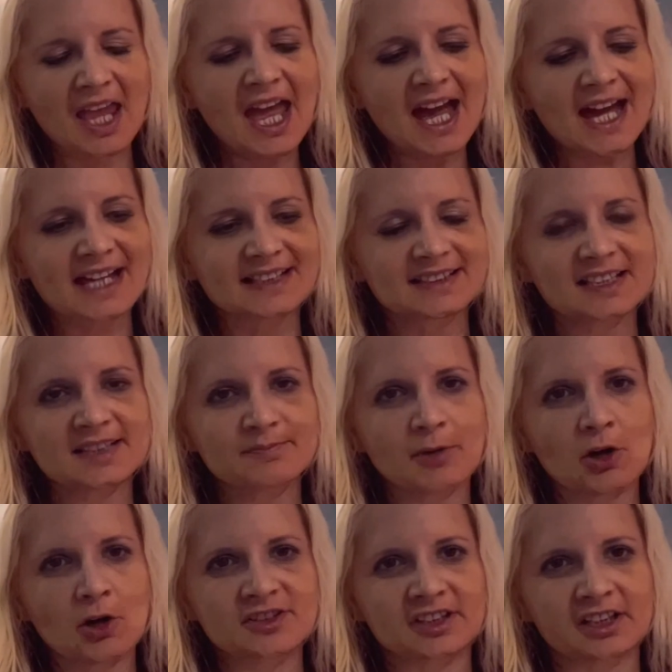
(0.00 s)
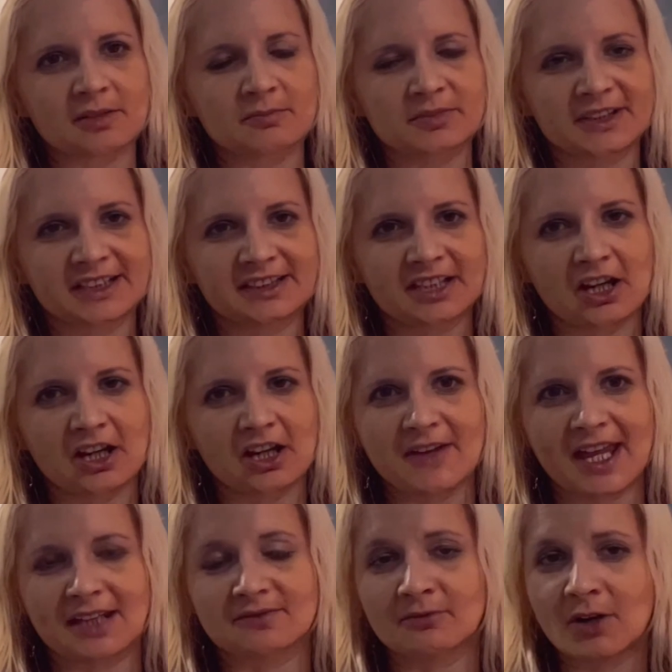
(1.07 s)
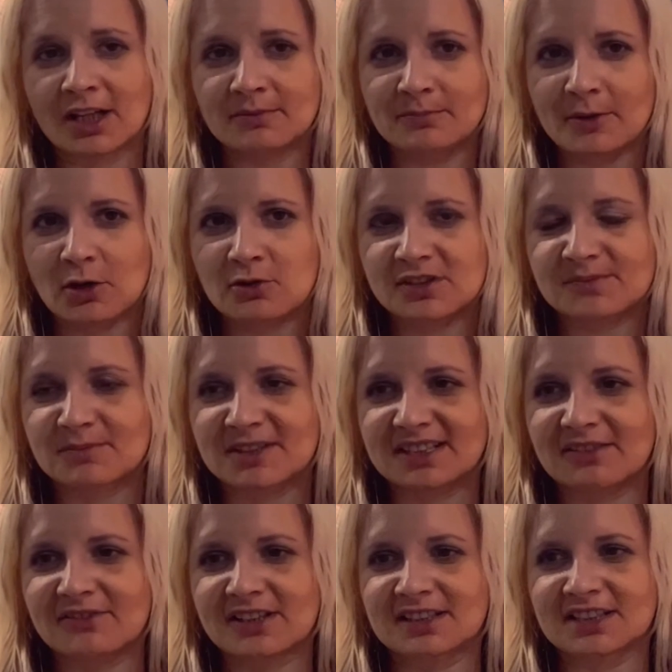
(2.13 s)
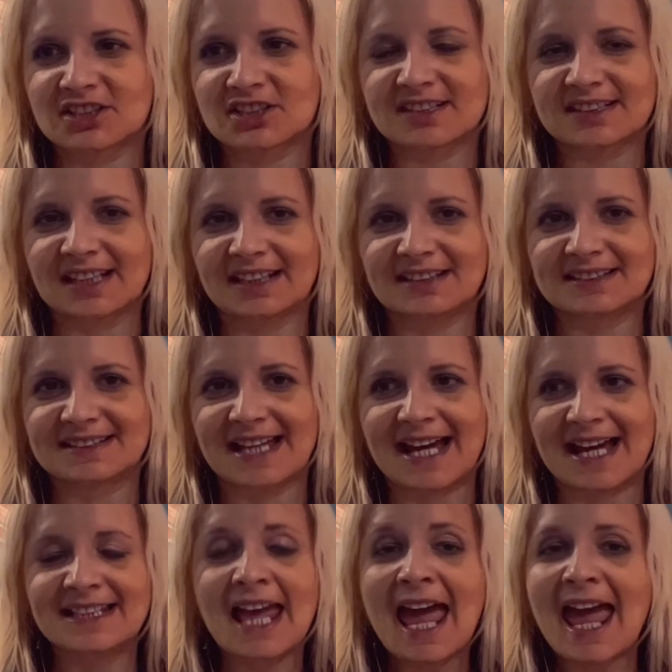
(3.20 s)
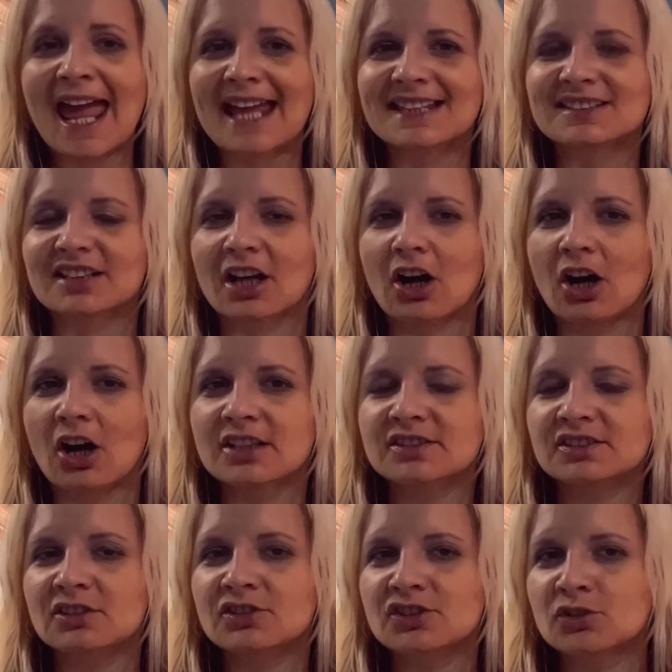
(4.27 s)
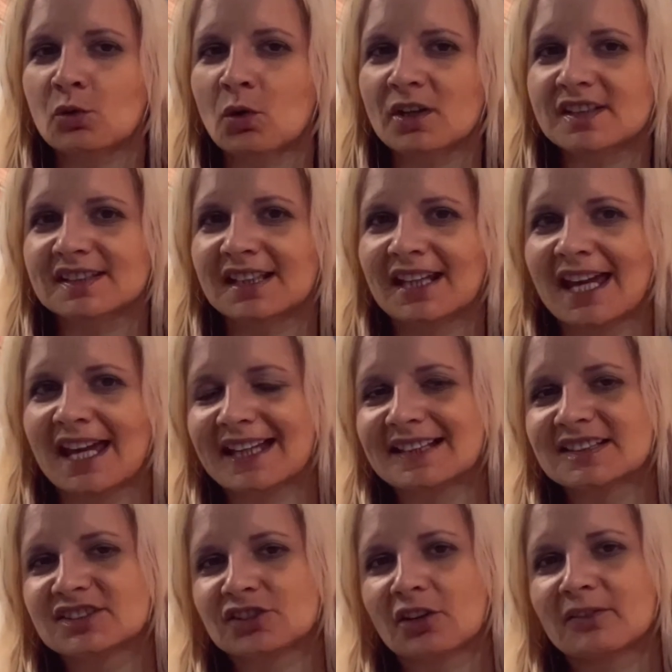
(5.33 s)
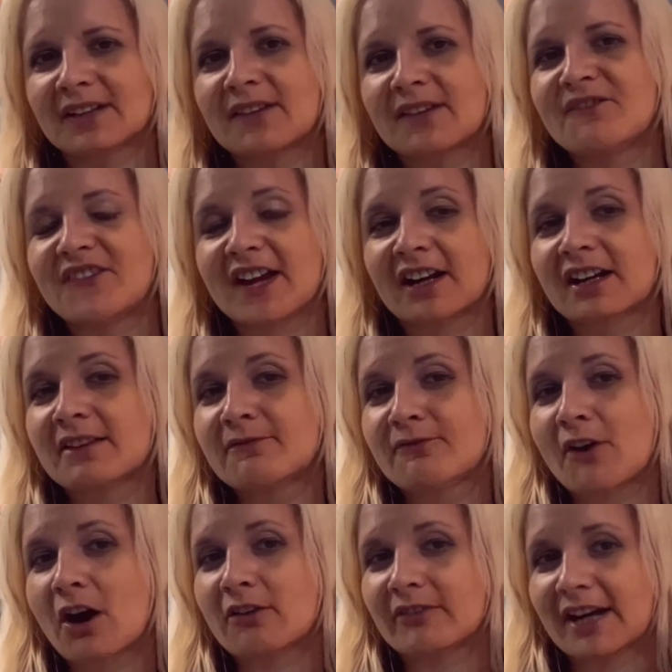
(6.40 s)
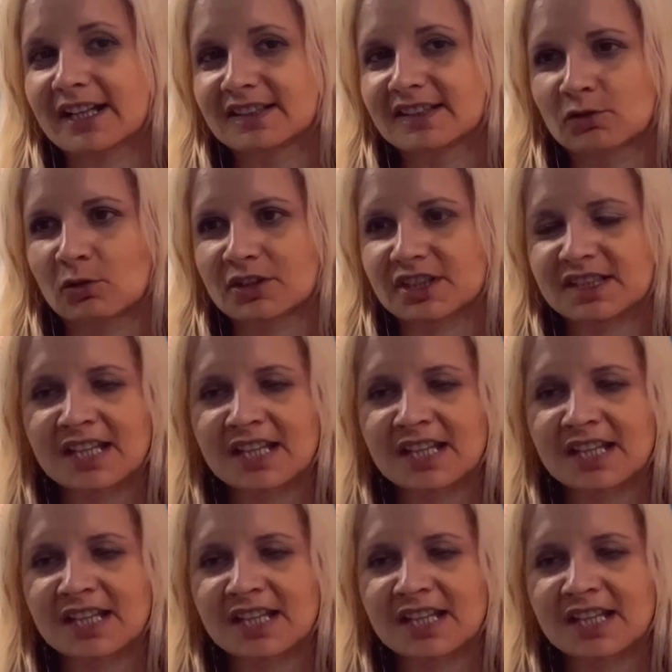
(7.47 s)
And these posts are completely offhand. One post specifically just stated that, and they're also sourcing a conservative, very far-right sources.